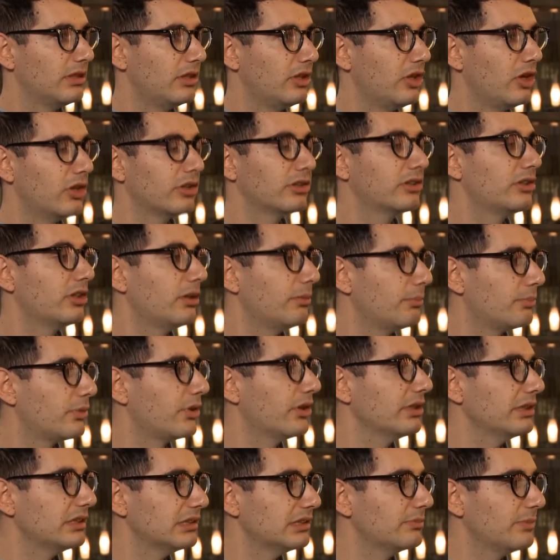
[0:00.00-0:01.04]
long term
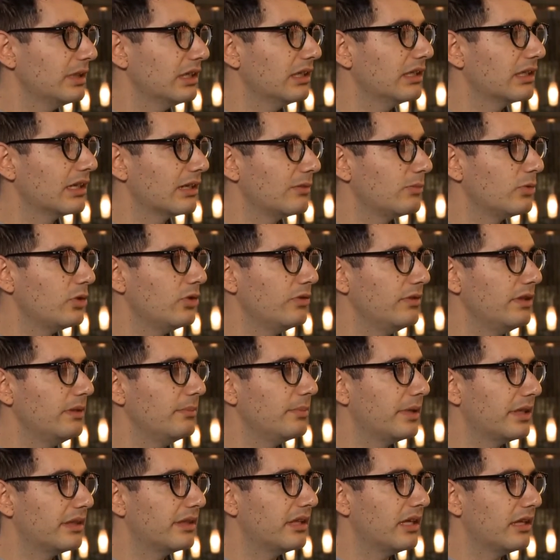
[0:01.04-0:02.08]
process making a movie
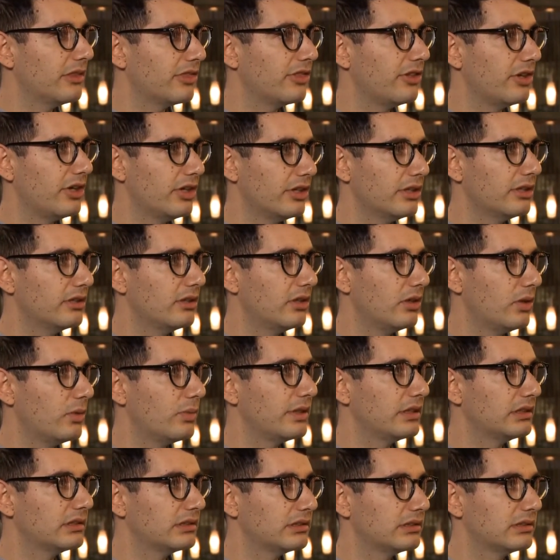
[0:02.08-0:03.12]
but that thought
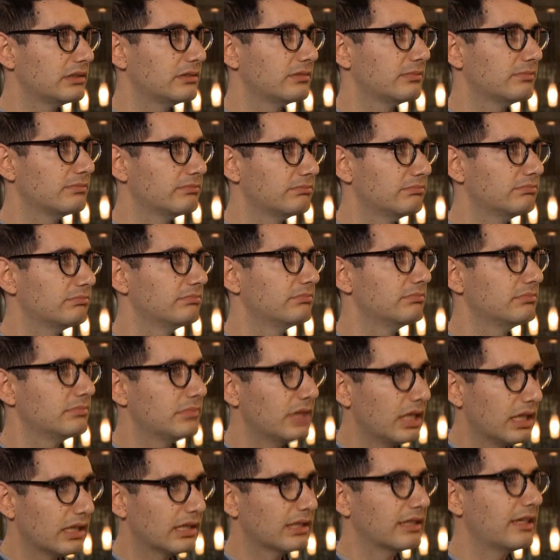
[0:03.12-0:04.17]
always
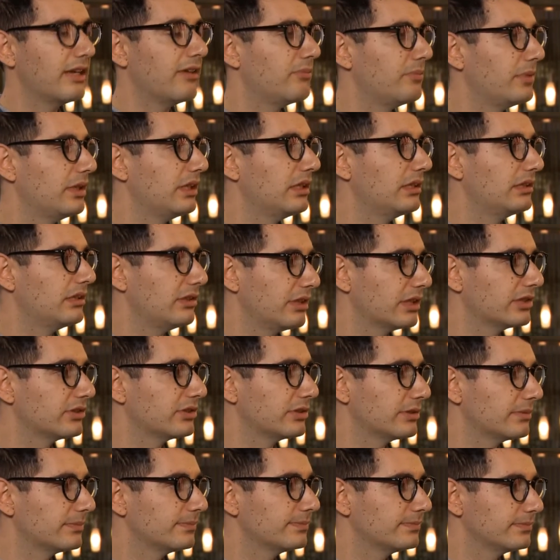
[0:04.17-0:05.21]
like gave me
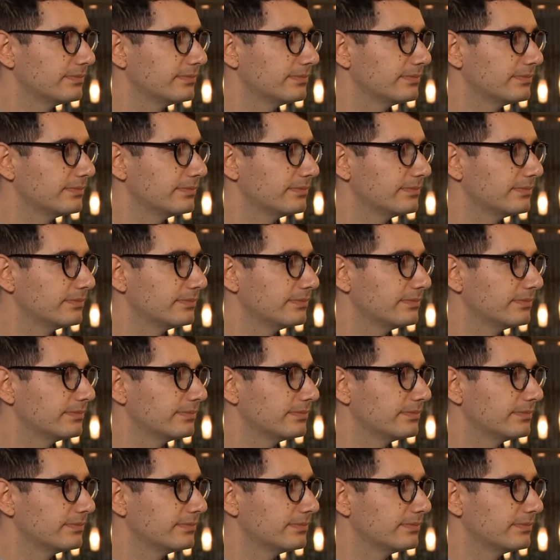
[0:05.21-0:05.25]
direction